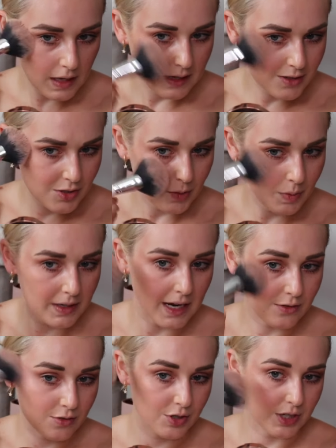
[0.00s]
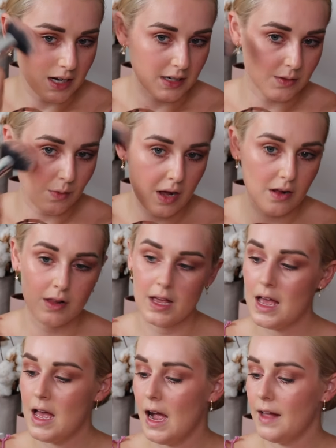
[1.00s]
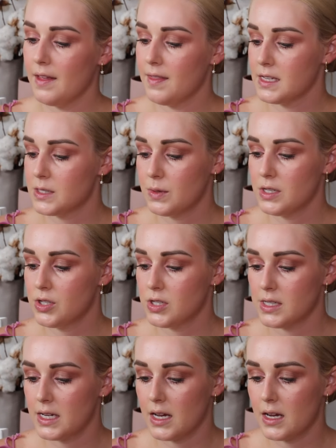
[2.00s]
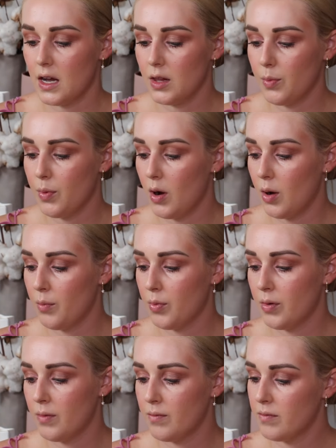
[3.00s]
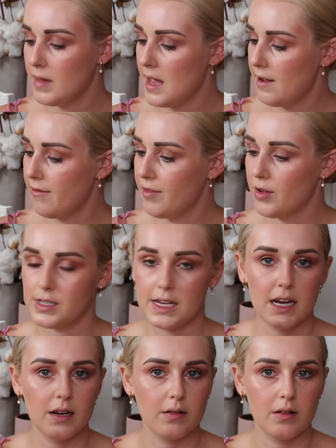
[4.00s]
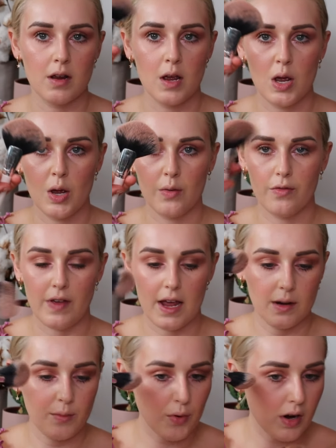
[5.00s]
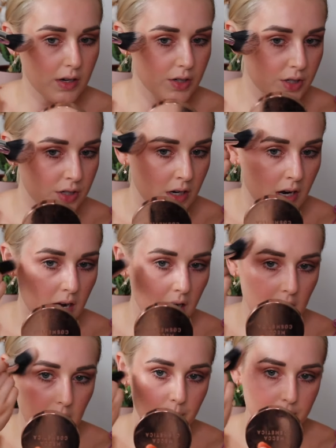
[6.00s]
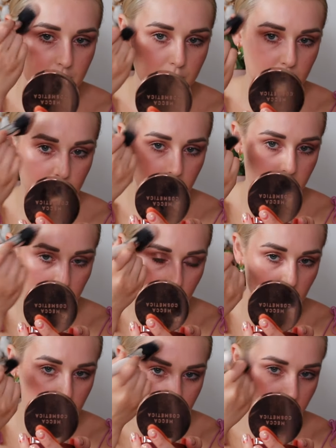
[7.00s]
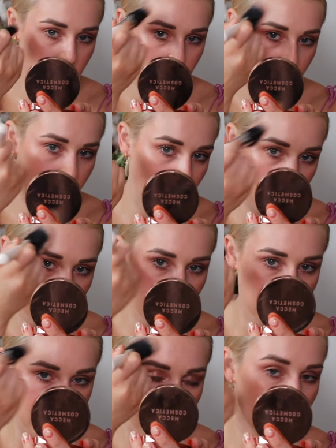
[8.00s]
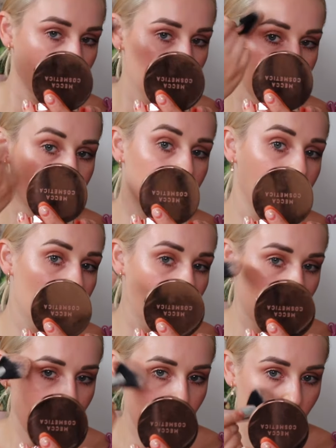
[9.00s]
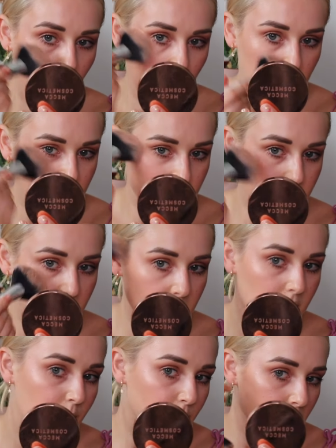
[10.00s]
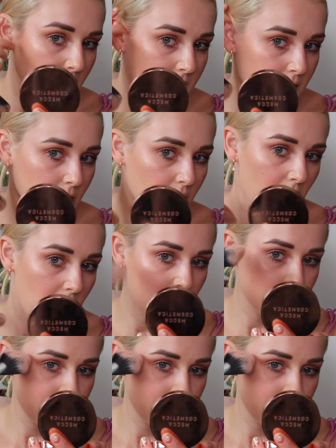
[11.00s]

and super natural sheen as well. And then this one is just like a ColourPop F13 fan brush, but a super thick one. So it really gets in there and blends it all out.